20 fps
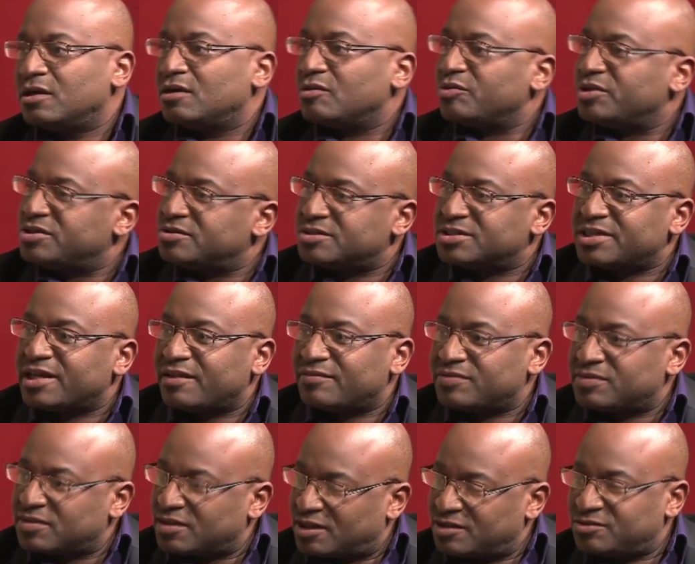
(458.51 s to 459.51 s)
where you just have
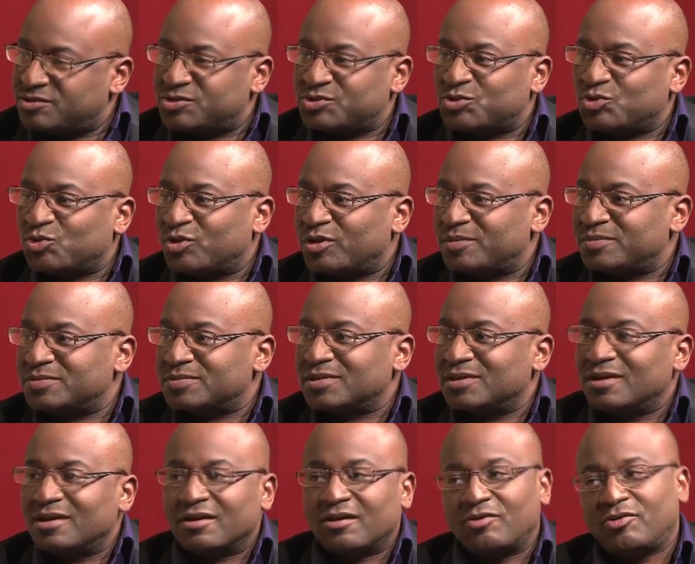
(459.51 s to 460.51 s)
thunderstorms
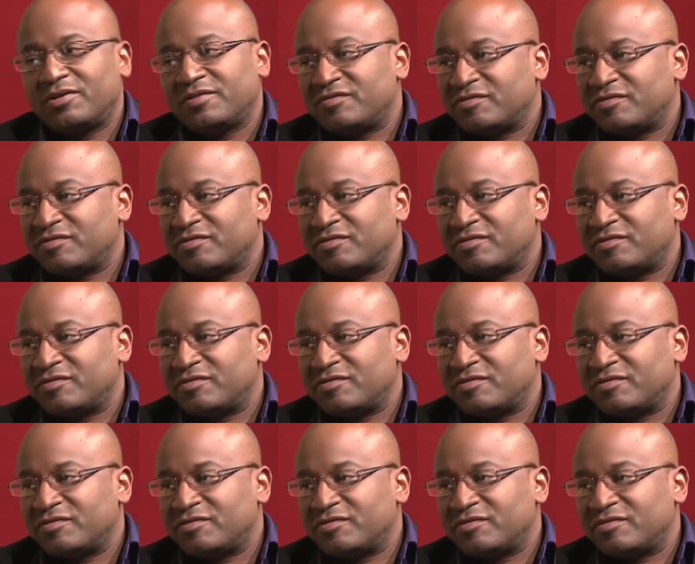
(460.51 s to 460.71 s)
going